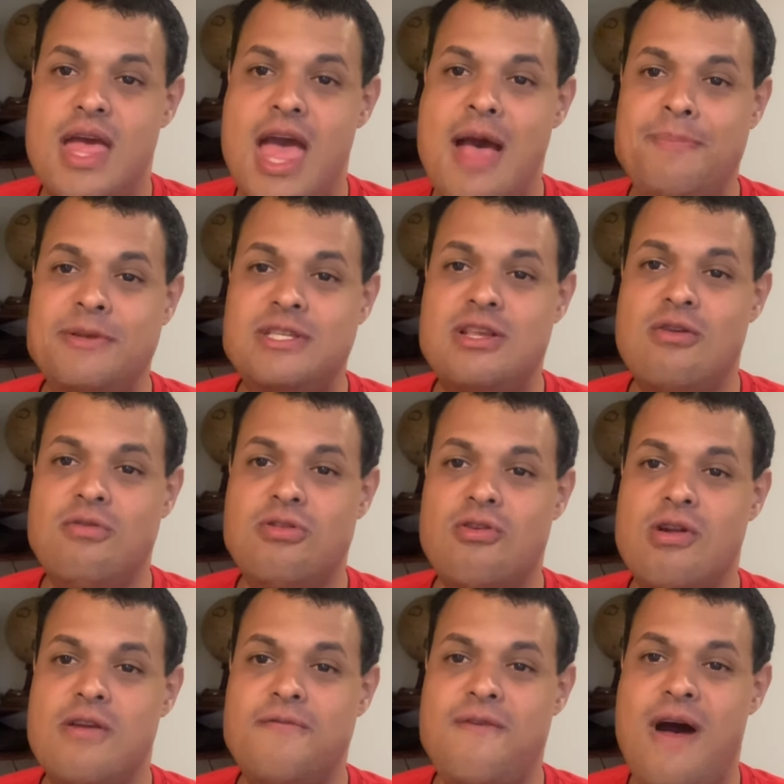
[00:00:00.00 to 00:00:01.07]
Episode
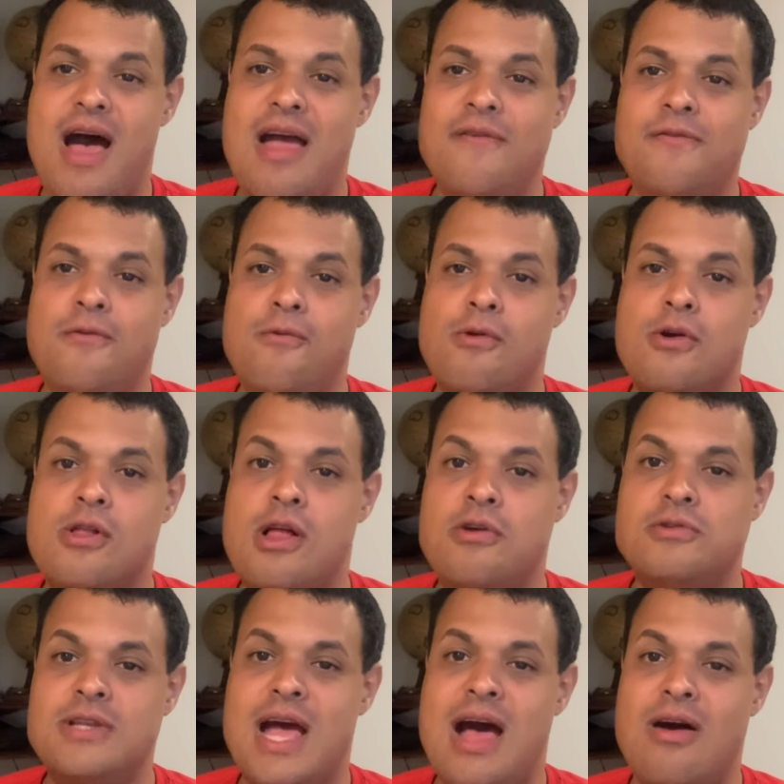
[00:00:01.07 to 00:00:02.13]
35 will
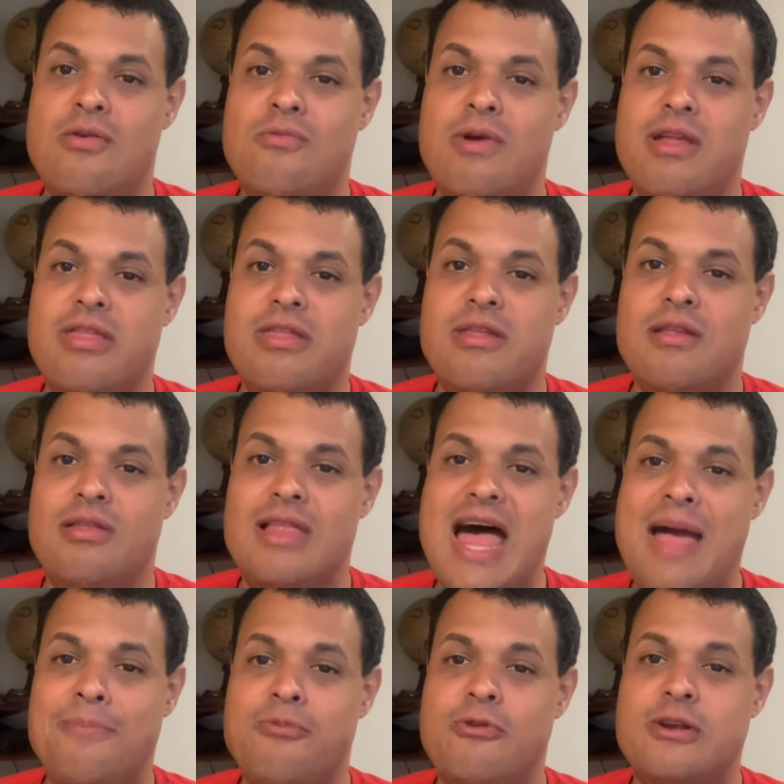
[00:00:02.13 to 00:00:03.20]
close out with
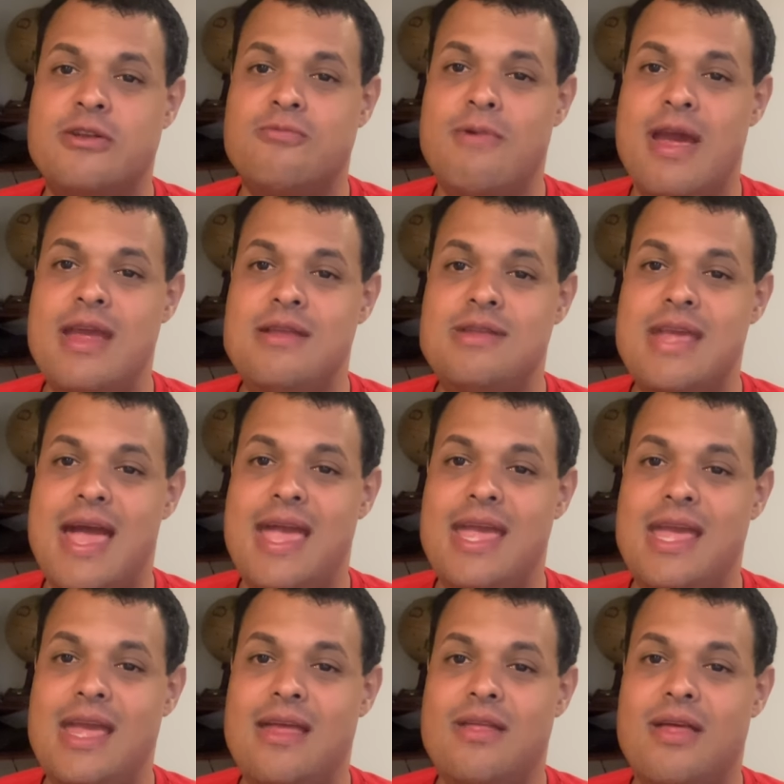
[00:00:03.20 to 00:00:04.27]
Lapras Raid
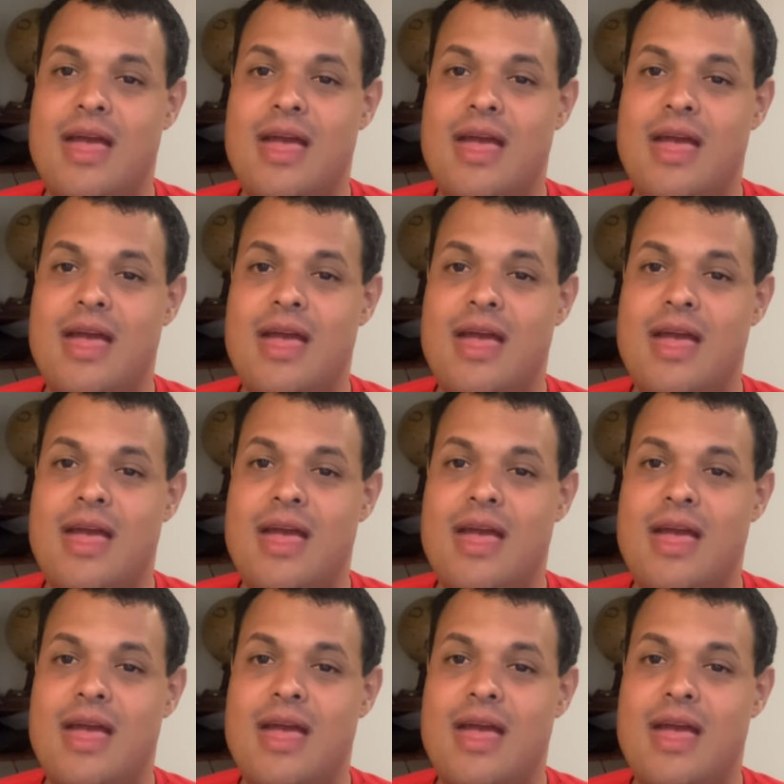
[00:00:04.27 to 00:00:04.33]
Day,